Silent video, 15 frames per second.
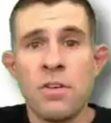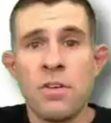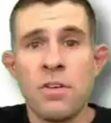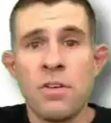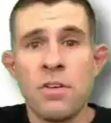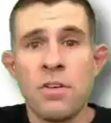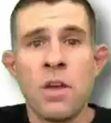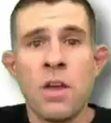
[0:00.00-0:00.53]

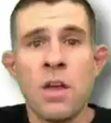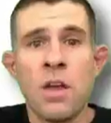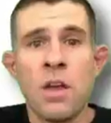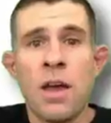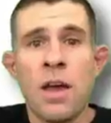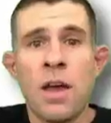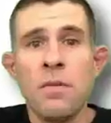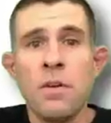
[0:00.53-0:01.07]
so
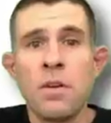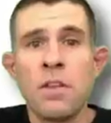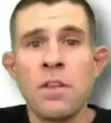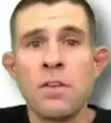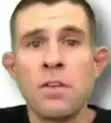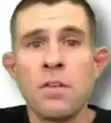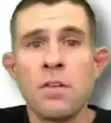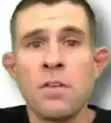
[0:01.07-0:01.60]
I'm going to
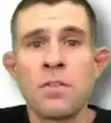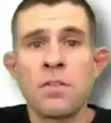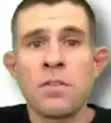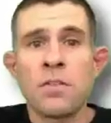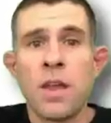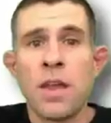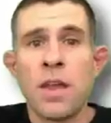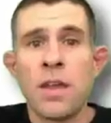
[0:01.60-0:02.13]
use
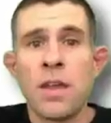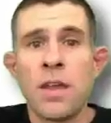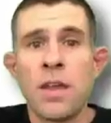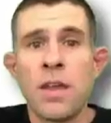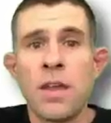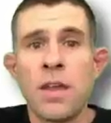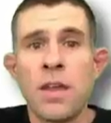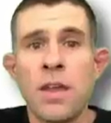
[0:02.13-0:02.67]
ray
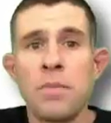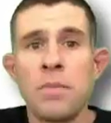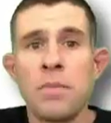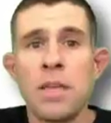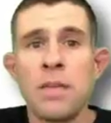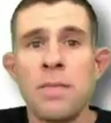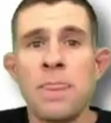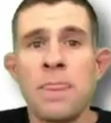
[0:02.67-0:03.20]

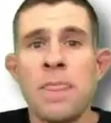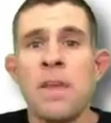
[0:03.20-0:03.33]
CB.